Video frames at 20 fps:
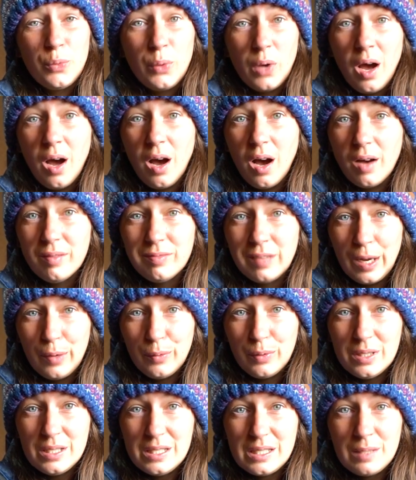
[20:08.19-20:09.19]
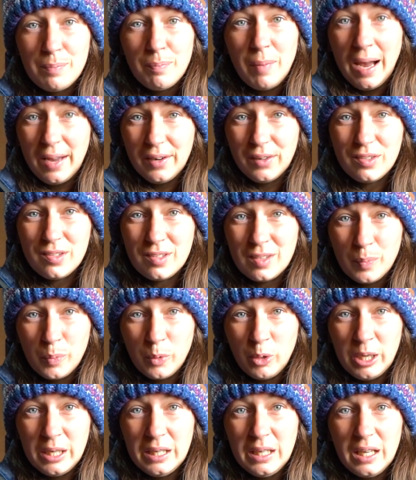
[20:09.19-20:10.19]
and a half hours, minus the
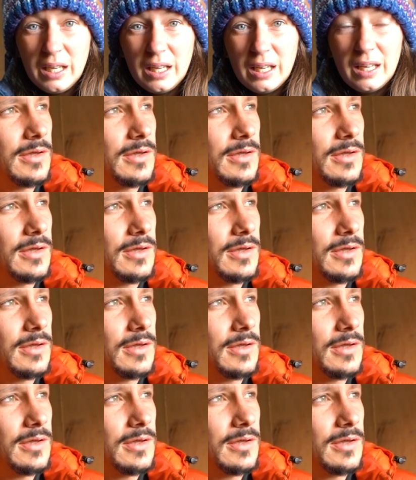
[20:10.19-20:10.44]
break.